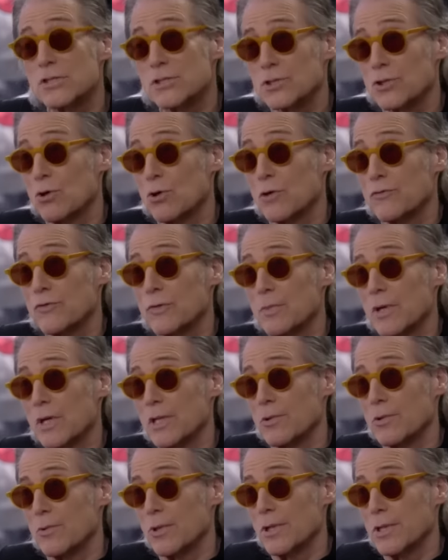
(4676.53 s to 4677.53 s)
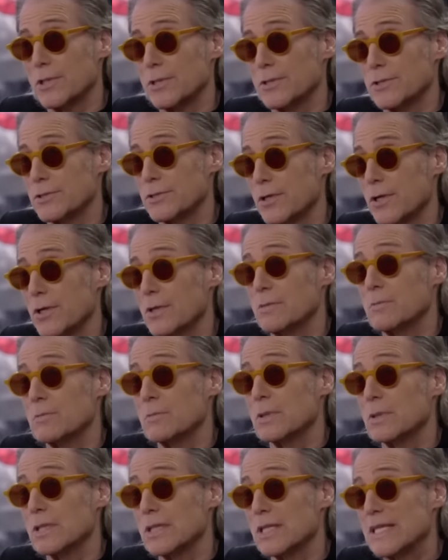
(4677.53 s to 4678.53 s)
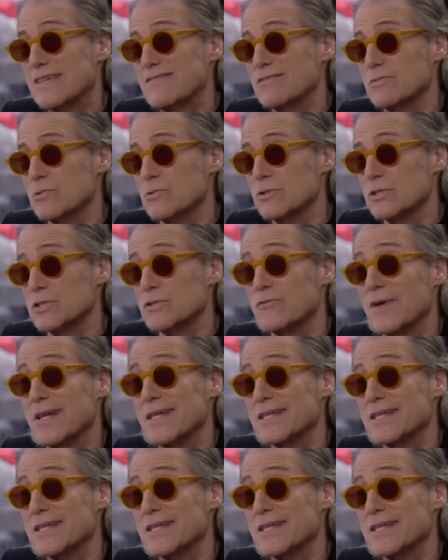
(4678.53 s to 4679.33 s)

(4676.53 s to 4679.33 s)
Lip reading: This coffee, by the way, is unbelievable. It's